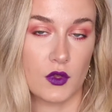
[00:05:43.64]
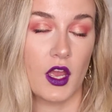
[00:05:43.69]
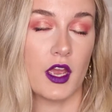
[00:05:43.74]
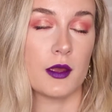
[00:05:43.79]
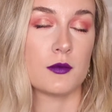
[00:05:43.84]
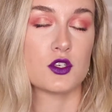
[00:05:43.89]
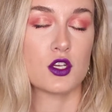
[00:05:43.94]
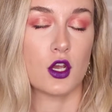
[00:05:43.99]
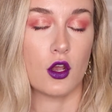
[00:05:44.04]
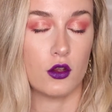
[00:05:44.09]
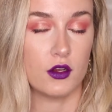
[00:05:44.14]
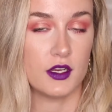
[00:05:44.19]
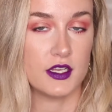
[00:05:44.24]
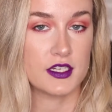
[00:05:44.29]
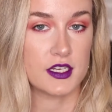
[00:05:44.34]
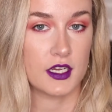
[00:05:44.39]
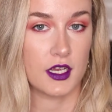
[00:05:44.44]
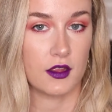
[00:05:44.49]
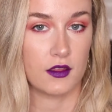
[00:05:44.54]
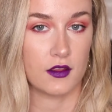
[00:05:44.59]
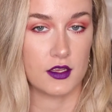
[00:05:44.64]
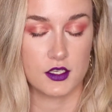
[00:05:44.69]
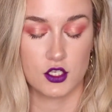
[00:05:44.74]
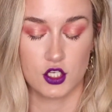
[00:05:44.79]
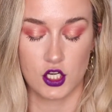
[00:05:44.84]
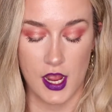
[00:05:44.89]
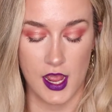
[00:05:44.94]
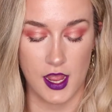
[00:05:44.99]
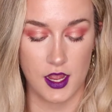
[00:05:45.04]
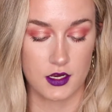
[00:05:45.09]
I'm totally digging this
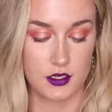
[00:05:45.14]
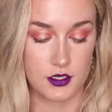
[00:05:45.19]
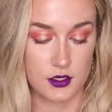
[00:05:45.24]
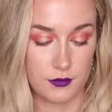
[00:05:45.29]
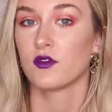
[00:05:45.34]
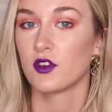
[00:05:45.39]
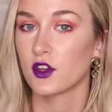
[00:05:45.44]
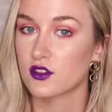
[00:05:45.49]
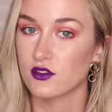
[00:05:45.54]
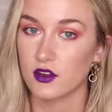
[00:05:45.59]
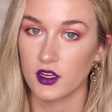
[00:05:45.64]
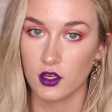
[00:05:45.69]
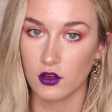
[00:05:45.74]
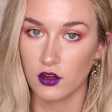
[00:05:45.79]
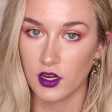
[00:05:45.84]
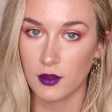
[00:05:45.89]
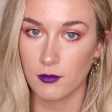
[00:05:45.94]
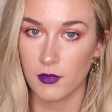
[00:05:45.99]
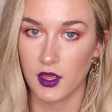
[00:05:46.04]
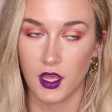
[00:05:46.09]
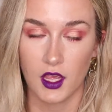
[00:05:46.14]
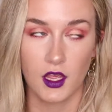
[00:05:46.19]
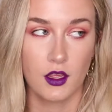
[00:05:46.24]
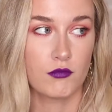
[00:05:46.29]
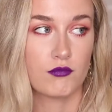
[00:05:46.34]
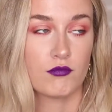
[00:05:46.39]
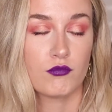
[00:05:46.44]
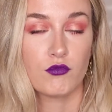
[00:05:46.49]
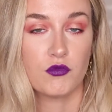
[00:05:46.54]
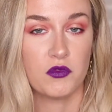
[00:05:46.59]
shade. Feels really
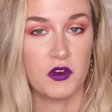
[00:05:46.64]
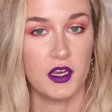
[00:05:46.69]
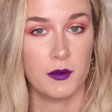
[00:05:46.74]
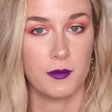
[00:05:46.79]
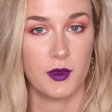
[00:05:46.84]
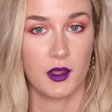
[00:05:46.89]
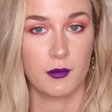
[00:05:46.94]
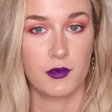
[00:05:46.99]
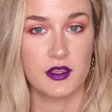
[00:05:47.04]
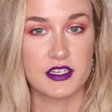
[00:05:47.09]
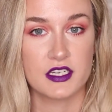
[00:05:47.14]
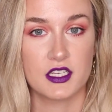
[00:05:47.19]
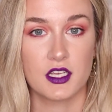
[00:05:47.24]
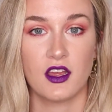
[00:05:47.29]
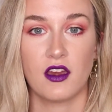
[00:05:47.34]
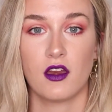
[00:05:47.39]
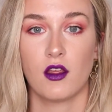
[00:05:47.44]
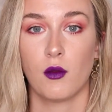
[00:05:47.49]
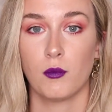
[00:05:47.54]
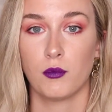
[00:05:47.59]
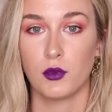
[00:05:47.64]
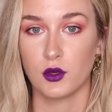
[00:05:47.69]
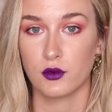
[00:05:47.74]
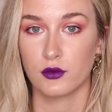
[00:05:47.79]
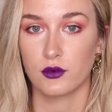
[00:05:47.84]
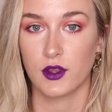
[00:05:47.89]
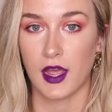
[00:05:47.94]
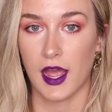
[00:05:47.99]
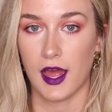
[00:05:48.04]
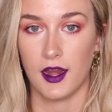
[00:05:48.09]
creamy, really pigmented,
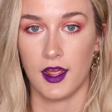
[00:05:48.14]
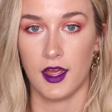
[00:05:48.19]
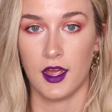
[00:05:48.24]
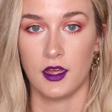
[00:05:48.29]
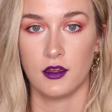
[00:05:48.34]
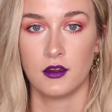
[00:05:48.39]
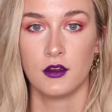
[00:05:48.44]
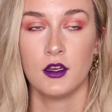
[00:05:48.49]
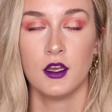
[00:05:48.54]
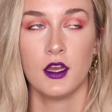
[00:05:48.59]
beautiful colour.